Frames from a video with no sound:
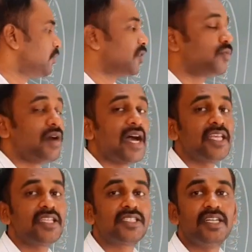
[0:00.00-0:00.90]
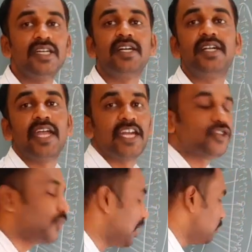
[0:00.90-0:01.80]
For y is a
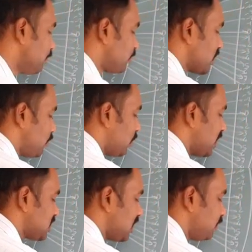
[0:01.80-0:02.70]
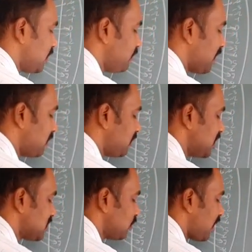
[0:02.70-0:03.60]
negative value. For example, if I
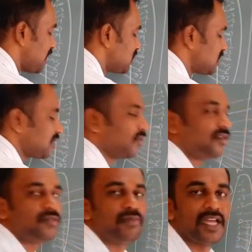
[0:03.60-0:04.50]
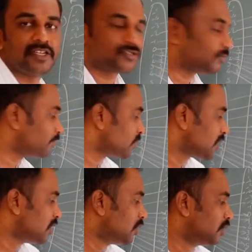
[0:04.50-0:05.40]
place y is equal to minus 2,
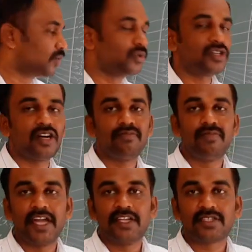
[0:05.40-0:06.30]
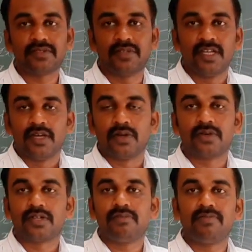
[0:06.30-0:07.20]
root of minus 2.
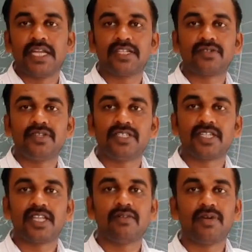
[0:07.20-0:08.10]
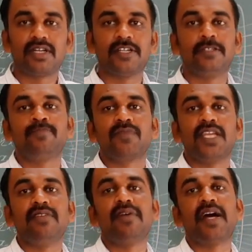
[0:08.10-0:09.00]
Root of minus 2 is nothing but
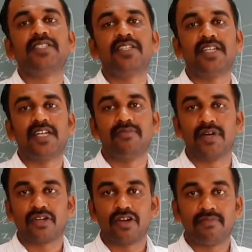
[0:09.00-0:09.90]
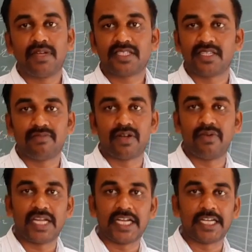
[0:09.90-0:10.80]
imaginary number, complex number
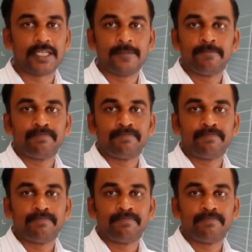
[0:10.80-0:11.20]
will get it.